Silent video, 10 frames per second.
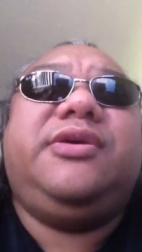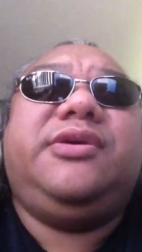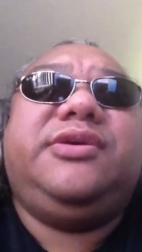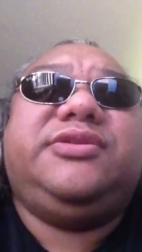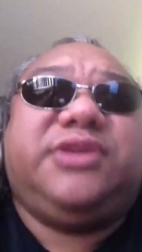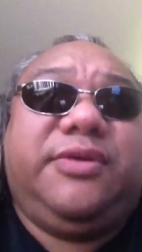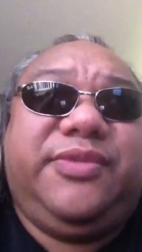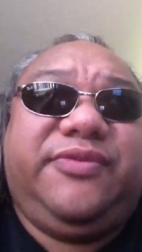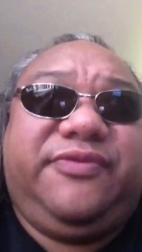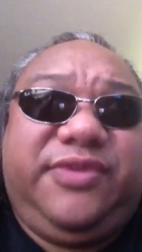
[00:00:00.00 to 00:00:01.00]

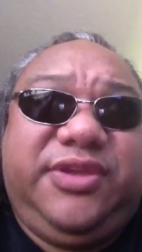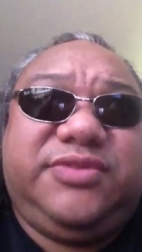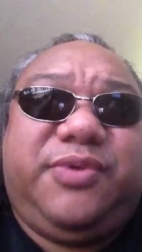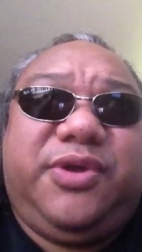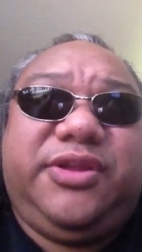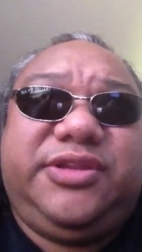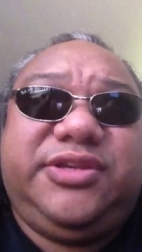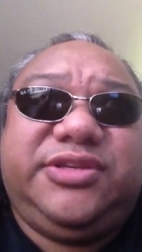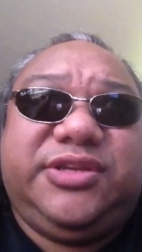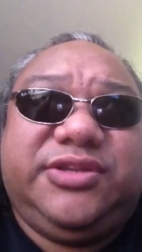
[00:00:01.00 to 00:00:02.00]
Some of these
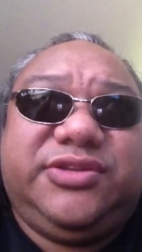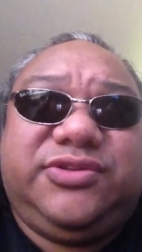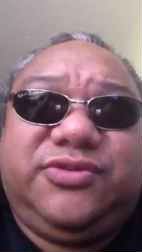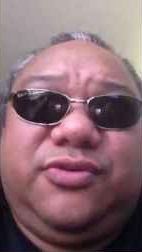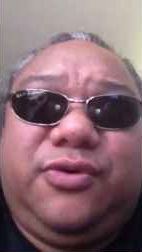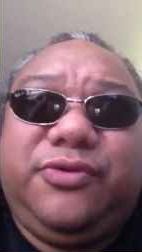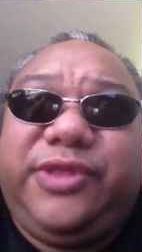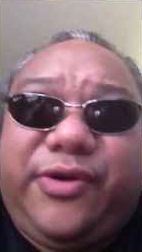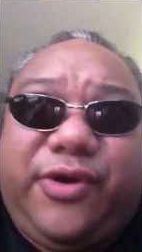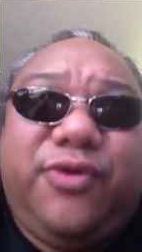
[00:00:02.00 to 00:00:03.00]
politicians own
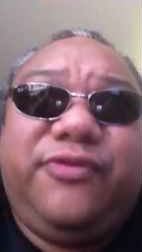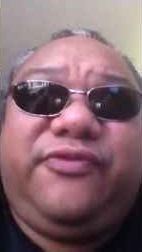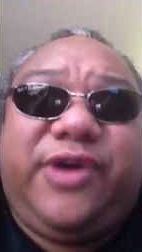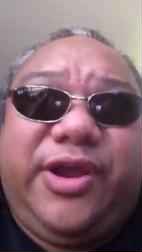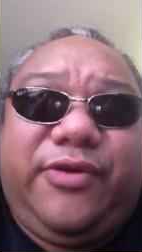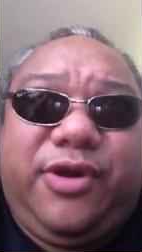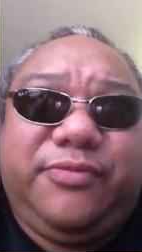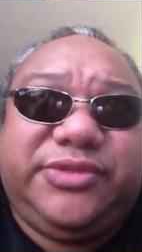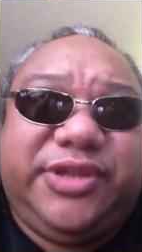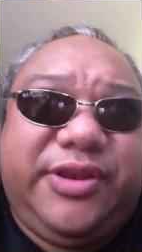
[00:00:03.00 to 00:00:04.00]
their own
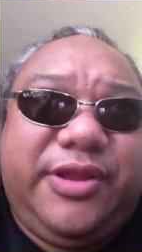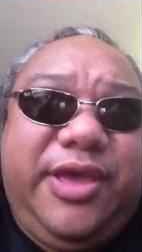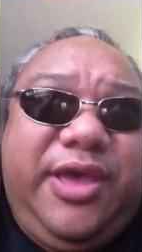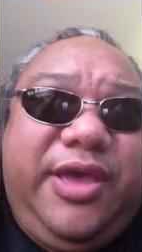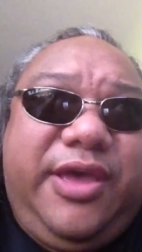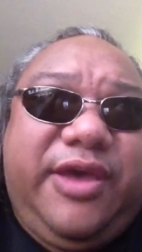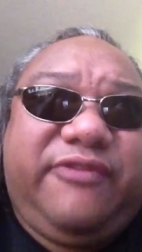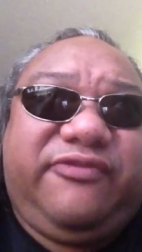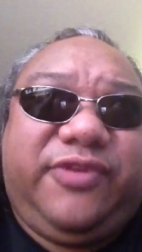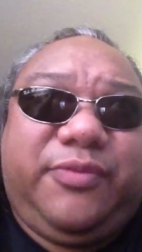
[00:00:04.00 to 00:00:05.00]
firearms and
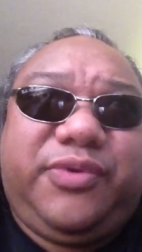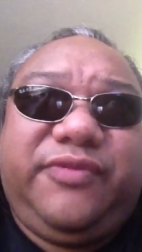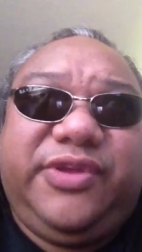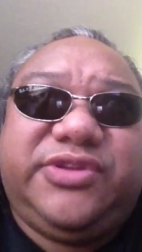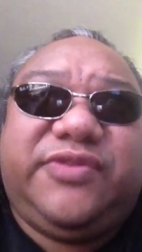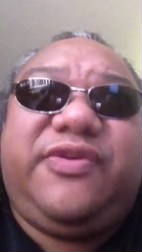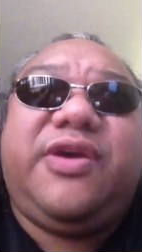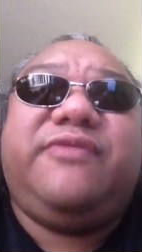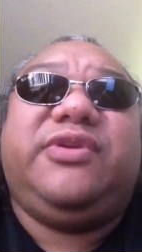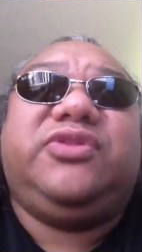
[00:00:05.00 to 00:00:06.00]
have the privilege of
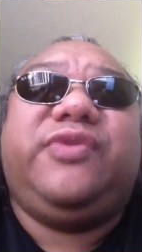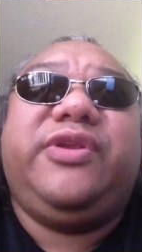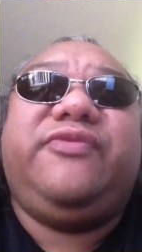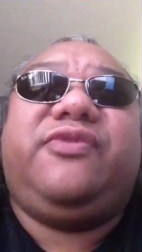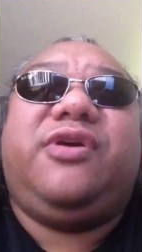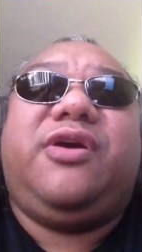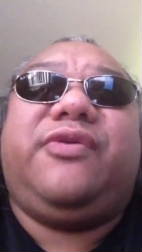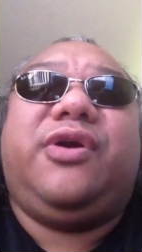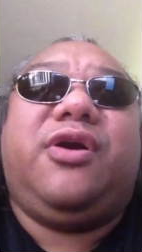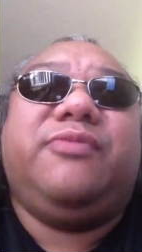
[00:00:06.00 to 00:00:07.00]
having
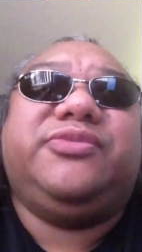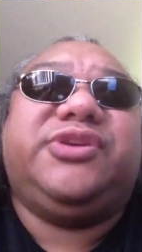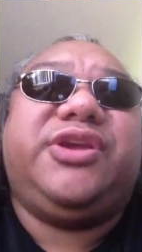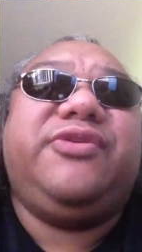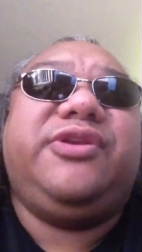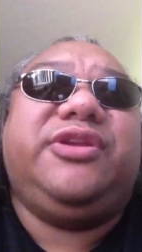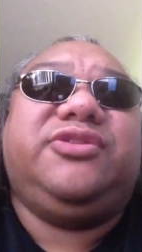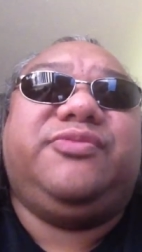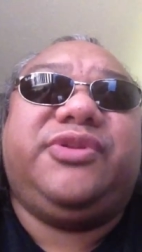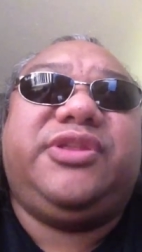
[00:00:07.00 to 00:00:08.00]
24-hour armed security
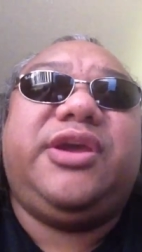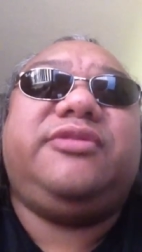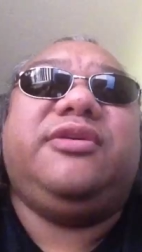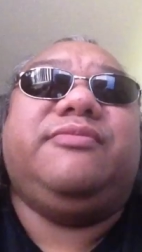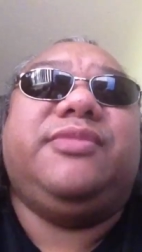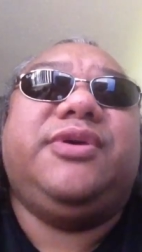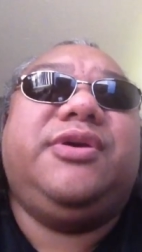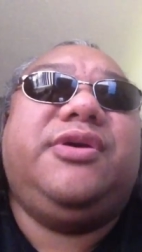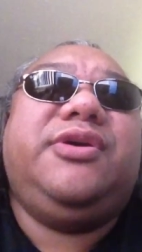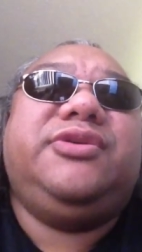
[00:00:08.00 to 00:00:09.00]
to protect them.
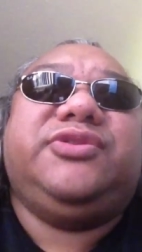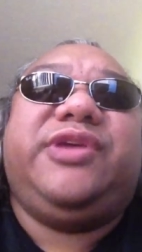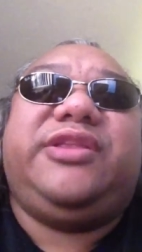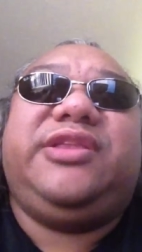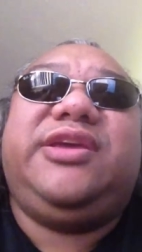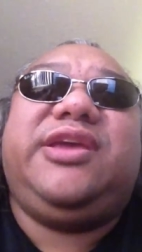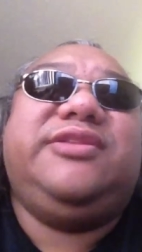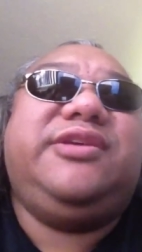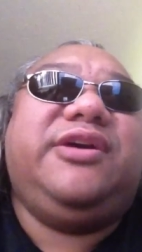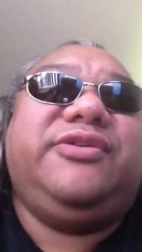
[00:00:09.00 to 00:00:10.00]
so that they
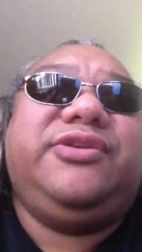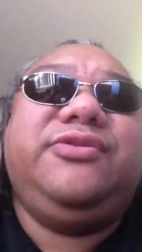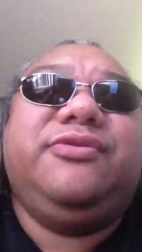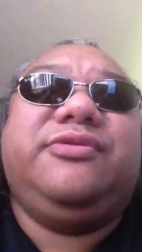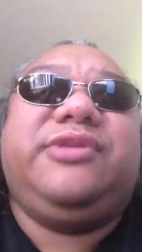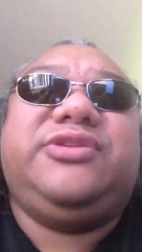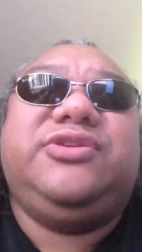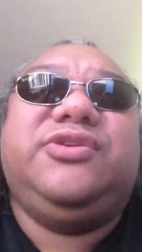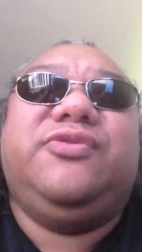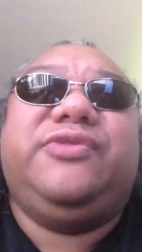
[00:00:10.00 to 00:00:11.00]
can tell you that
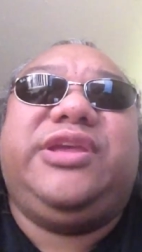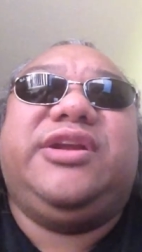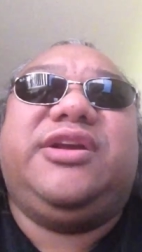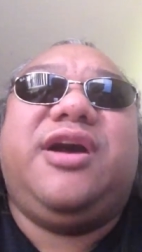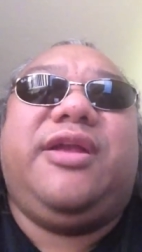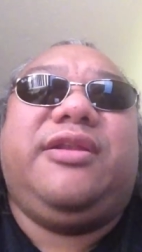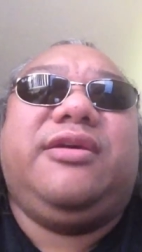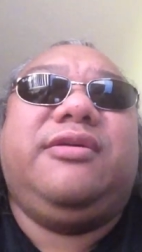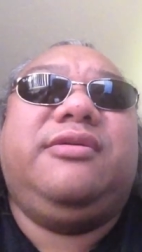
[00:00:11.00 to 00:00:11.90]
you don't need a gun.